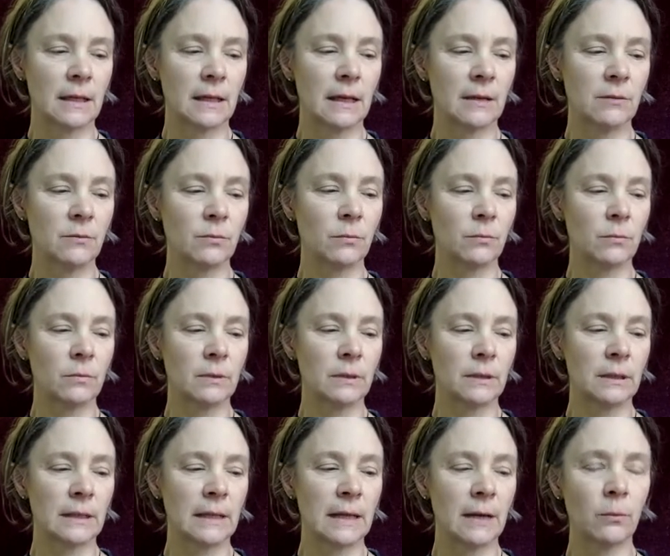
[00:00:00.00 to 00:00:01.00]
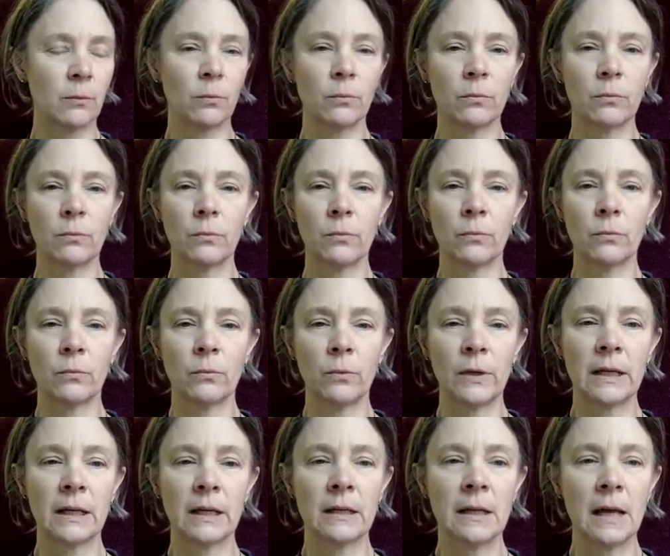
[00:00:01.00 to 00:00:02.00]
And yeah,
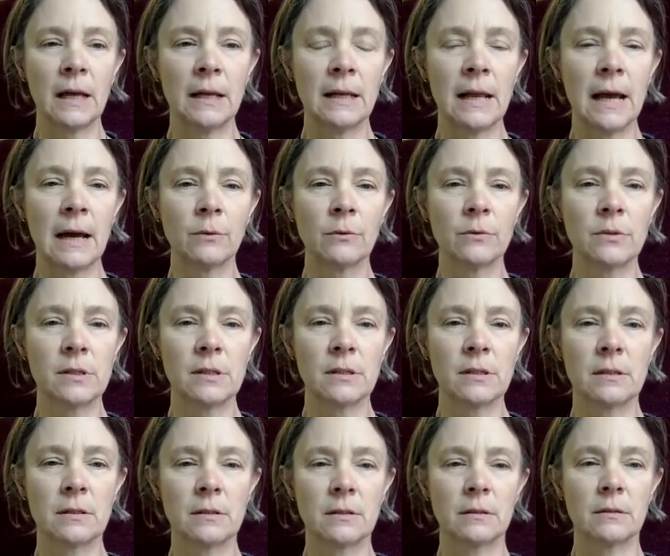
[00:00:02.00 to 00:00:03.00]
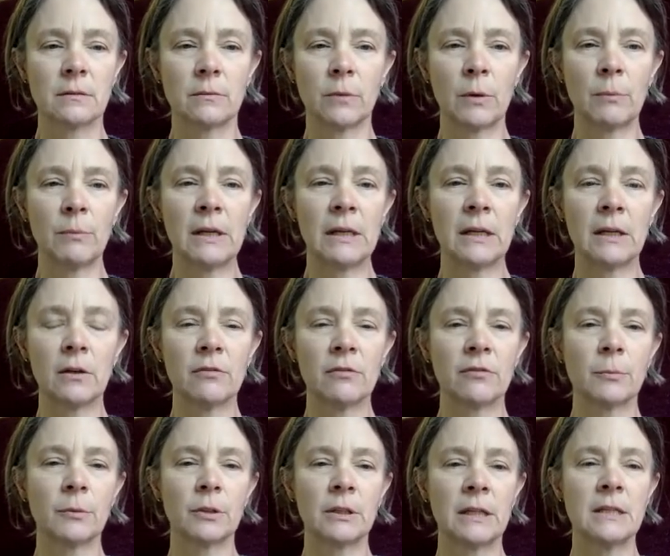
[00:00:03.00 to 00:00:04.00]
we can announce when we hear
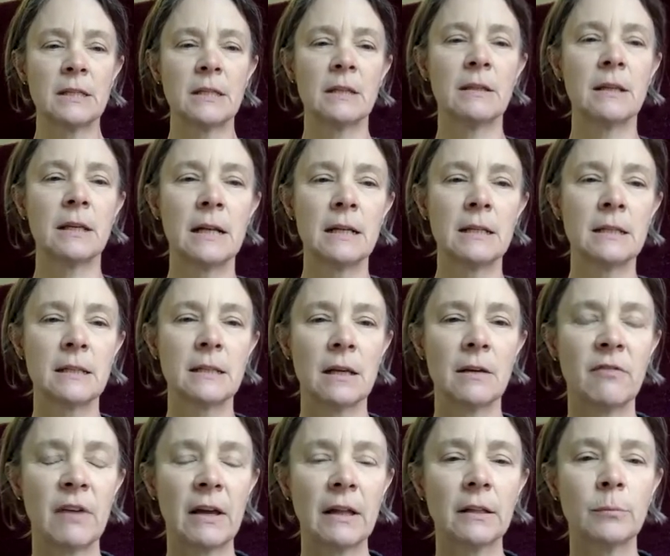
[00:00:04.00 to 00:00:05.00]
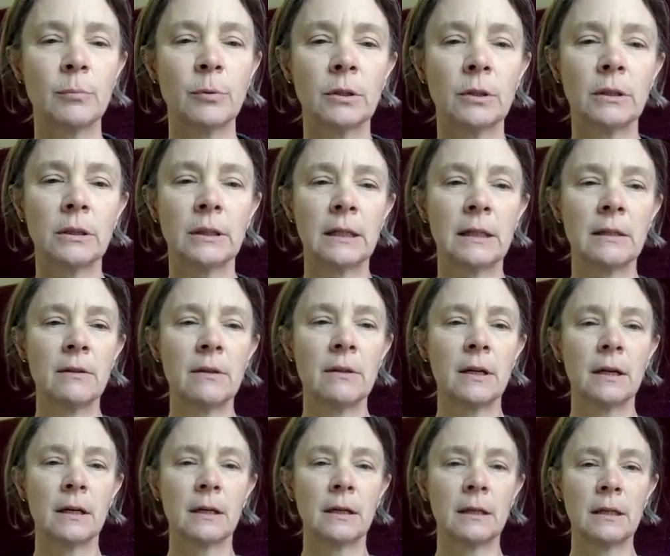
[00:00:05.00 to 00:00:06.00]
from Clinton that it's available in
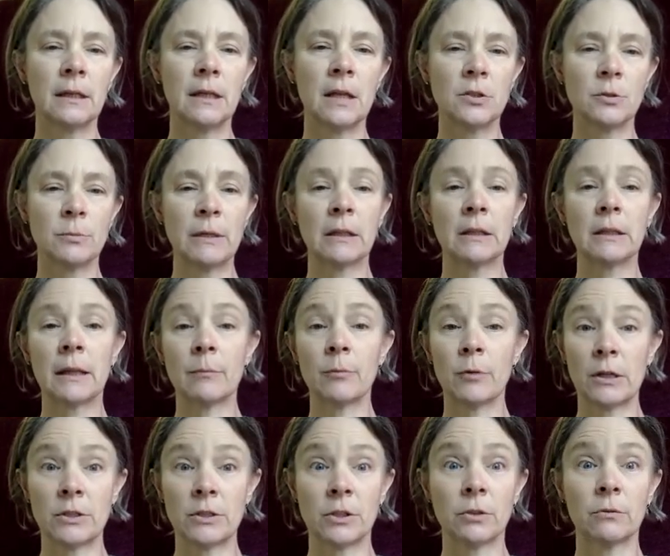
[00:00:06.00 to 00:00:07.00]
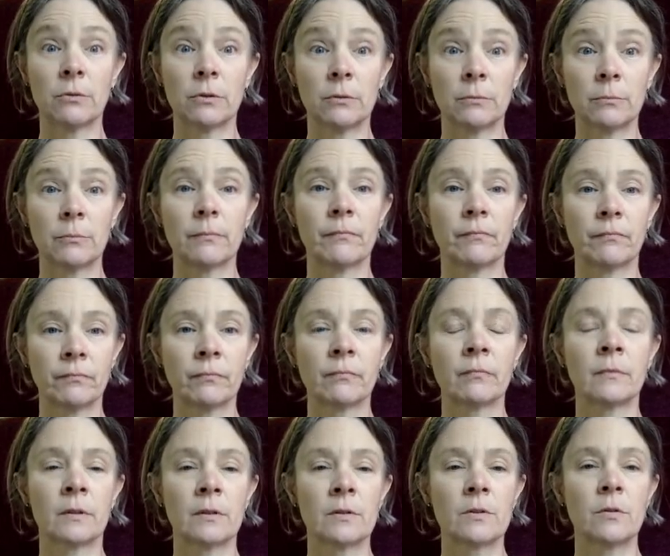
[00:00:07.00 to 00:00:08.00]
the EHP collaboration group
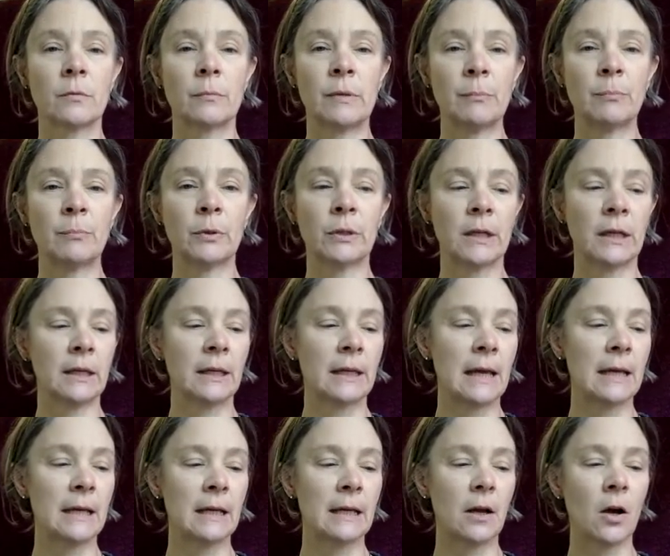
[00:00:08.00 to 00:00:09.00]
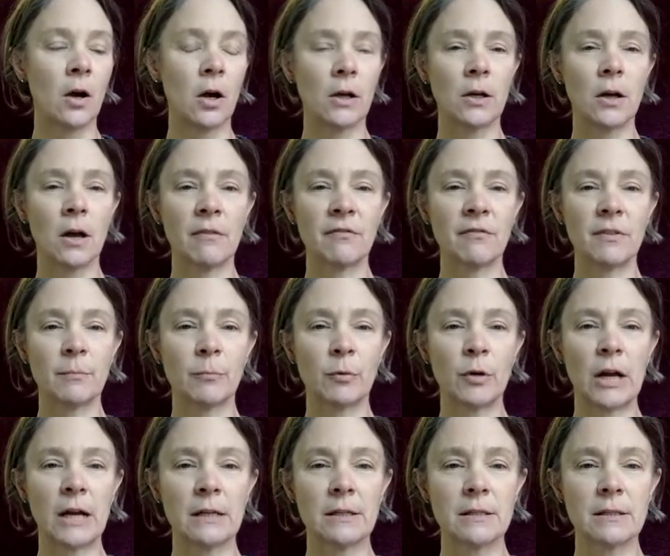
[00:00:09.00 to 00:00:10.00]
so people can get it hot off the
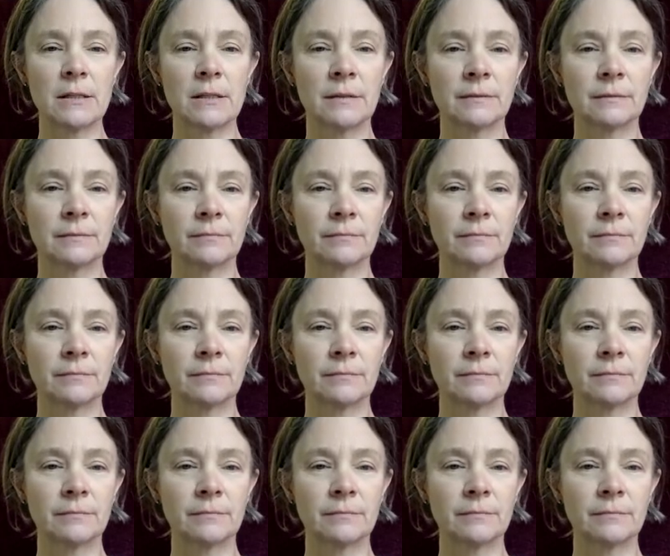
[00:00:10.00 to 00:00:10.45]
press.